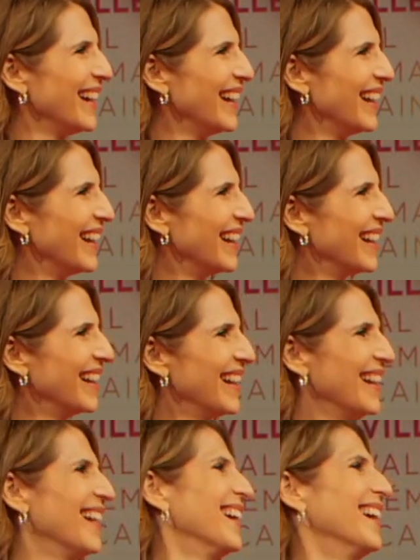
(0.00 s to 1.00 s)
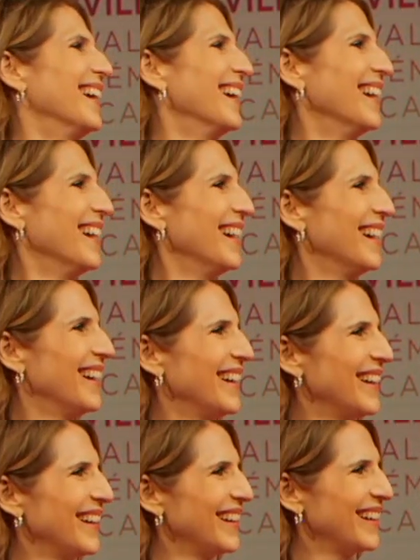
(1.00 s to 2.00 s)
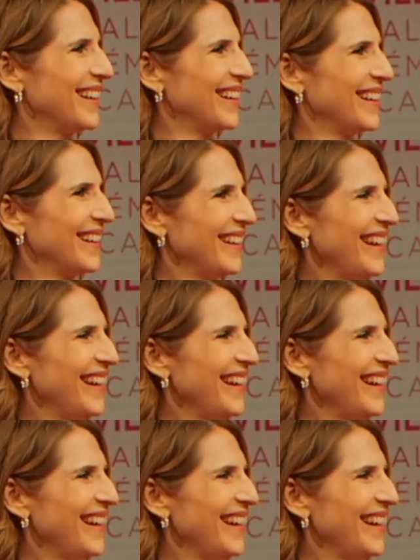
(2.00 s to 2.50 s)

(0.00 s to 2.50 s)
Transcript: The person shown says nothing.